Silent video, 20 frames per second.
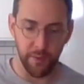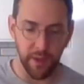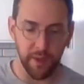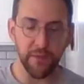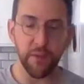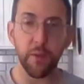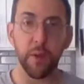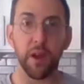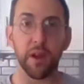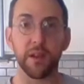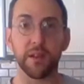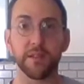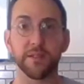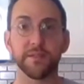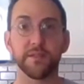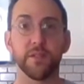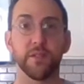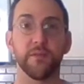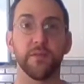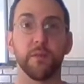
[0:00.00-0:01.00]
If you are going to
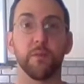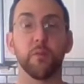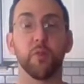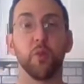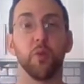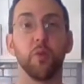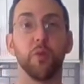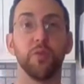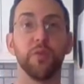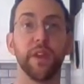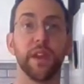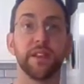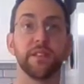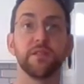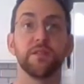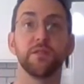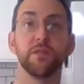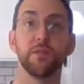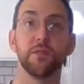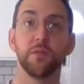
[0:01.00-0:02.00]
serve them cold,
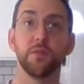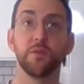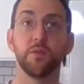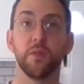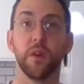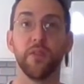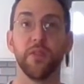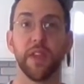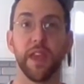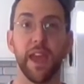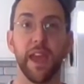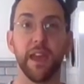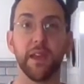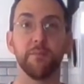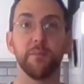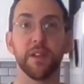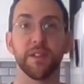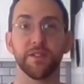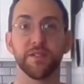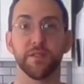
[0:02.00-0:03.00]
the
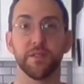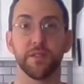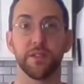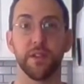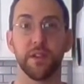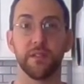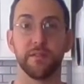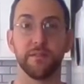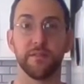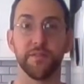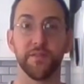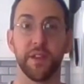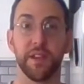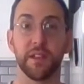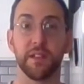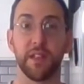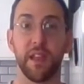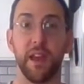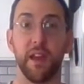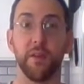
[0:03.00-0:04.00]
egg mixture does
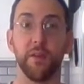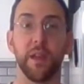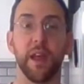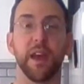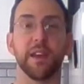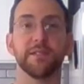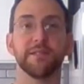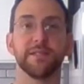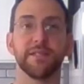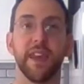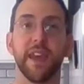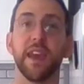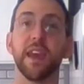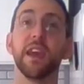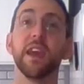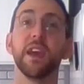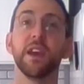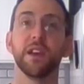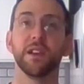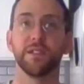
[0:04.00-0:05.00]
shrink down. I'd
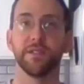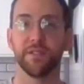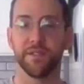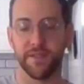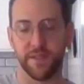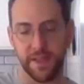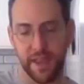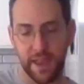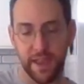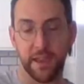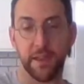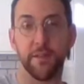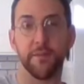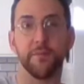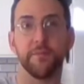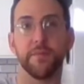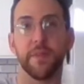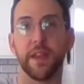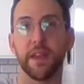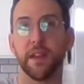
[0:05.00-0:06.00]
say just take
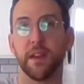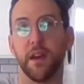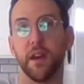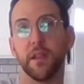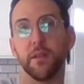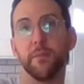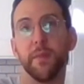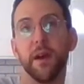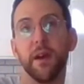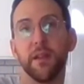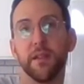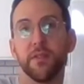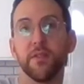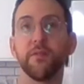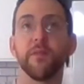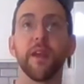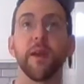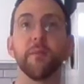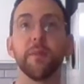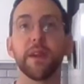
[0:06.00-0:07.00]
them, like cut them out of the
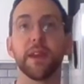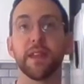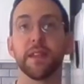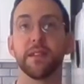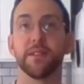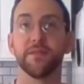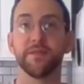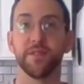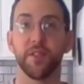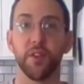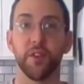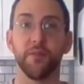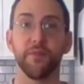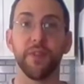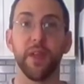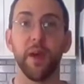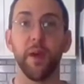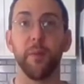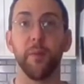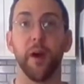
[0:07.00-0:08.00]
ramekin and serve
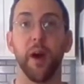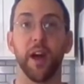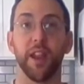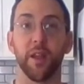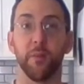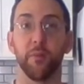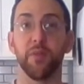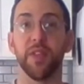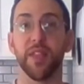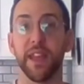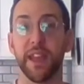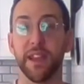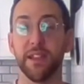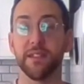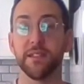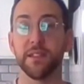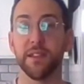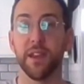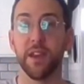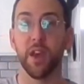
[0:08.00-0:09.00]
them on a
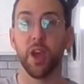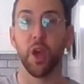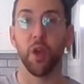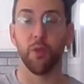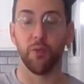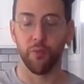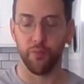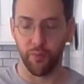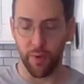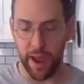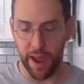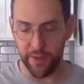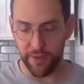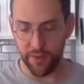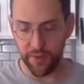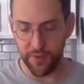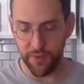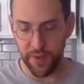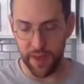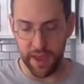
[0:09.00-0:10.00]
plate
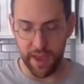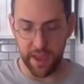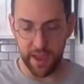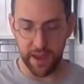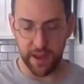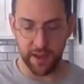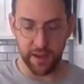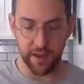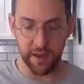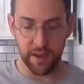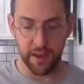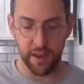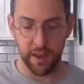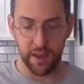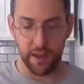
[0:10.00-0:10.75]
rather than,